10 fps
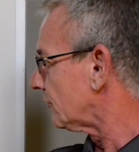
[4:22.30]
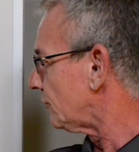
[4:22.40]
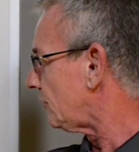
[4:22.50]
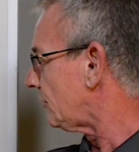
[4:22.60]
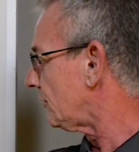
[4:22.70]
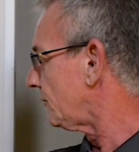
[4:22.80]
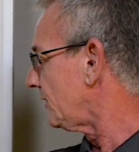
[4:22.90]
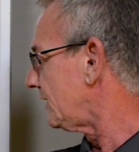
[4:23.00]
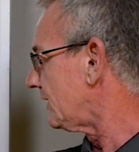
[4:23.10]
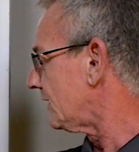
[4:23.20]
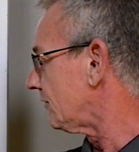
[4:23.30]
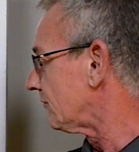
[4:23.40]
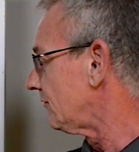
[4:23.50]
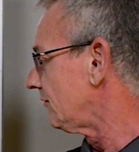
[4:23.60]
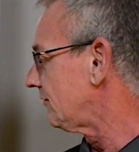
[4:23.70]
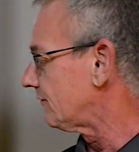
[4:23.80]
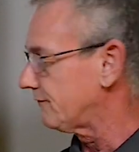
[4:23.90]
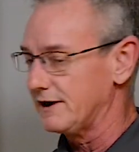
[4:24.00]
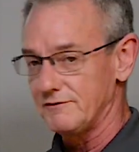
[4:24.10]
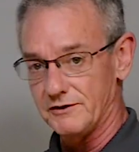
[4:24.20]
to go all the way down to
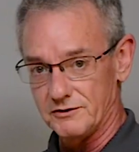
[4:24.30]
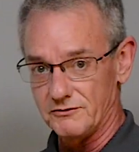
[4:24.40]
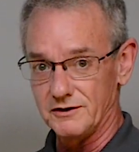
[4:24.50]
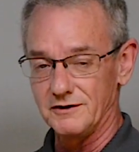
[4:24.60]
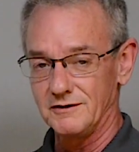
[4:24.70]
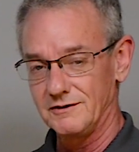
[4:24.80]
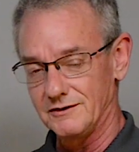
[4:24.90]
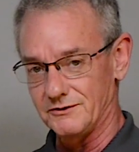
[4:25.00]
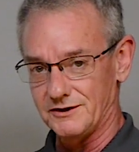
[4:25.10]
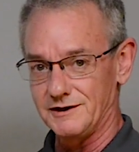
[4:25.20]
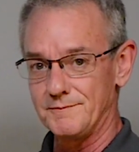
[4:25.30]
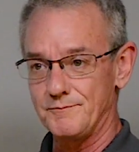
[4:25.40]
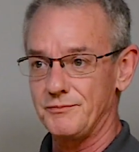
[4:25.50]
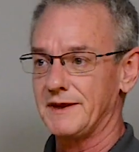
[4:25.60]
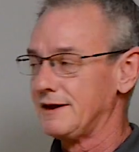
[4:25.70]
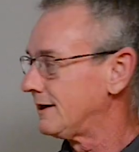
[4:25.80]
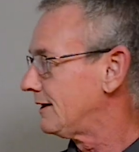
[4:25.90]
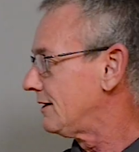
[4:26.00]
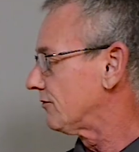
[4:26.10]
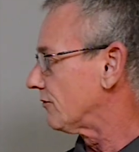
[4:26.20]
500, okay?
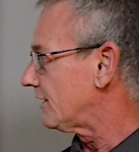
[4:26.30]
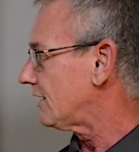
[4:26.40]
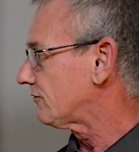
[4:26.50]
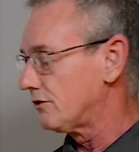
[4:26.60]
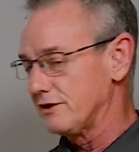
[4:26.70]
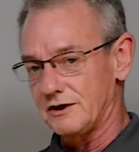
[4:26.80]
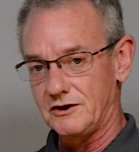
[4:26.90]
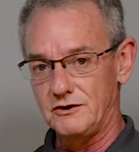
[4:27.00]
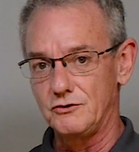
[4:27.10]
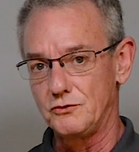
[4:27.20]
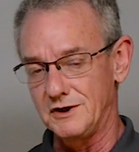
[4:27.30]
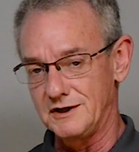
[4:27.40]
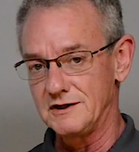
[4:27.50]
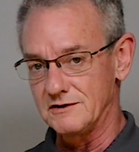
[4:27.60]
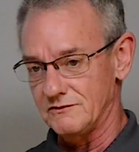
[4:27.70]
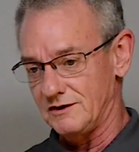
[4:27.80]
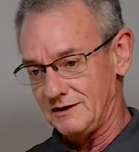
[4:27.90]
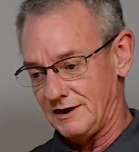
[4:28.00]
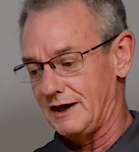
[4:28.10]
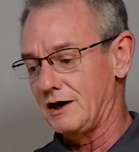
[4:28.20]
So that's all that Q is,
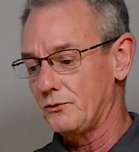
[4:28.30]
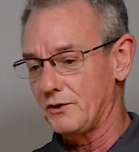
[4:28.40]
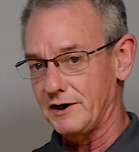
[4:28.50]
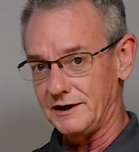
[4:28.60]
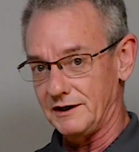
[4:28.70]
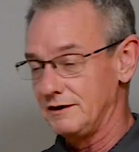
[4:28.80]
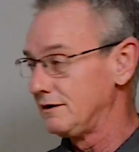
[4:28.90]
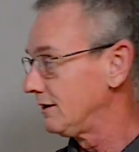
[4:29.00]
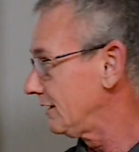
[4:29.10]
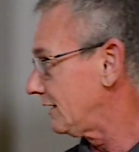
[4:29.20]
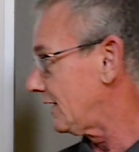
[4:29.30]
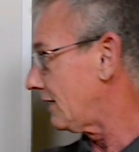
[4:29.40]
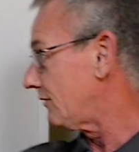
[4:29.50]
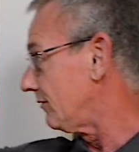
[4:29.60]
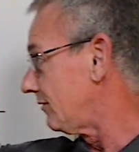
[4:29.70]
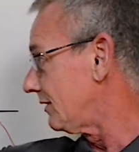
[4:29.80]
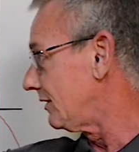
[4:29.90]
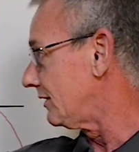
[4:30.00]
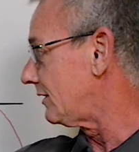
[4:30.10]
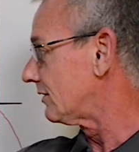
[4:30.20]
how wide, and
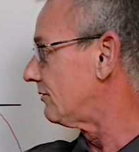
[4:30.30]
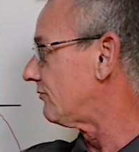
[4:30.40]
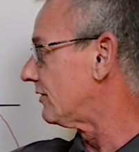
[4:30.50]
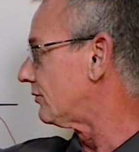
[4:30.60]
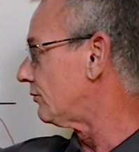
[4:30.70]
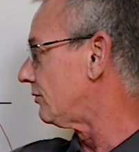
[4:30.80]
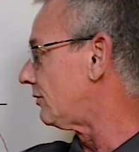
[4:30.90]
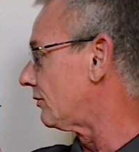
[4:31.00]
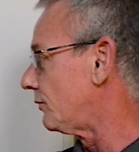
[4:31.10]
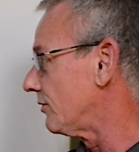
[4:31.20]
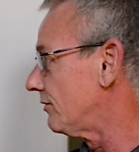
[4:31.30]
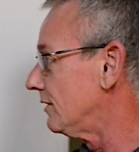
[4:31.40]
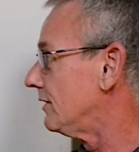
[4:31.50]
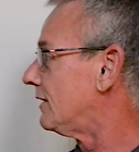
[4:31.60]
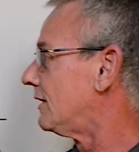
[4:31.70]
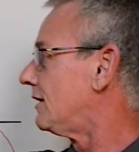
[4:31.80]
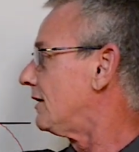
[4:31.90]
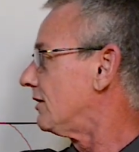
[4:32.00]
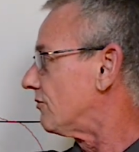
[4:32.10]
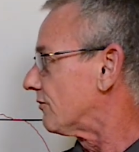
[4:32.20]
the octaves that go along with it.
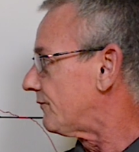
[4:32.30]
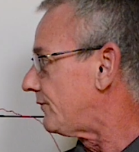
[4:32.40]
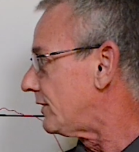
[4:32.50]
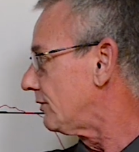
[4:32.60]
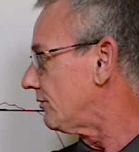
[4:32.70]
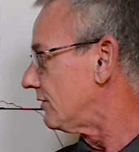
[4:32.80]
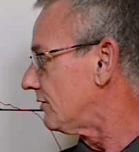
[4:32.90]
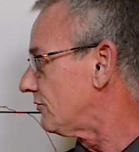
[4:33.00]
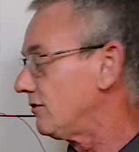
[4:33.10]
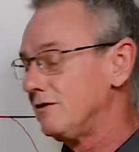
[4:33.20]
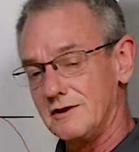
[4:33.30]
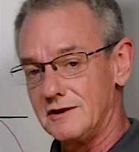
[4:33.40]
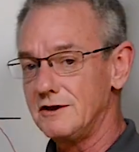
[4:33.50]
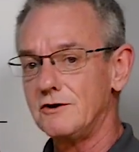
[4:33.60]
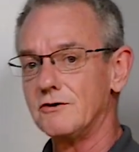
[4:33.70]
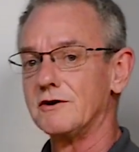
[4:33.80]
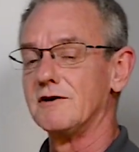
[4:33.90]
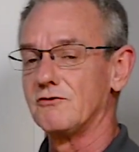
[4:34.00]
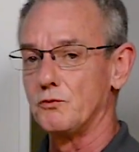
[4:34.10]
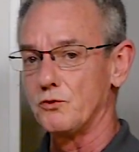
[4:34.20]
Just follow this, then you don't
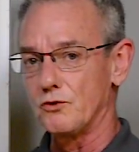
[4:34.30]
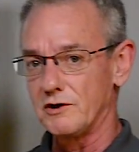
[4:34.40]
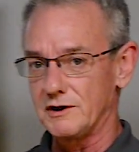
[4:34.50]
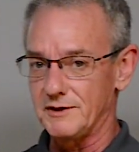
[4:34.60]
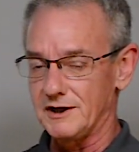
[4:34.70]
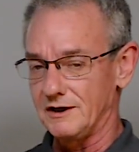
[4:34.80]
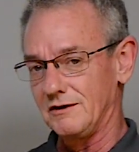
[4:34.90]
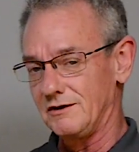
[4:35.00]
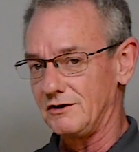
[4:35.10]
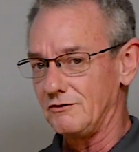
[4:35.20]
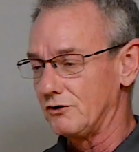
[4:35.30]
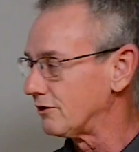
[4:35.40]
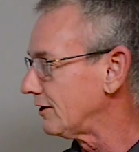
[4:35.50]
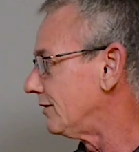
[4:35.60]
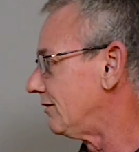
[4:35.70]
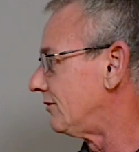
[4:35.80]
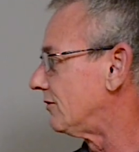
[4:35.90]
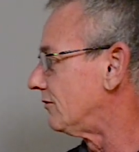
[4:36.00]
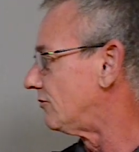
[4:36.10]
have to worry about it. You can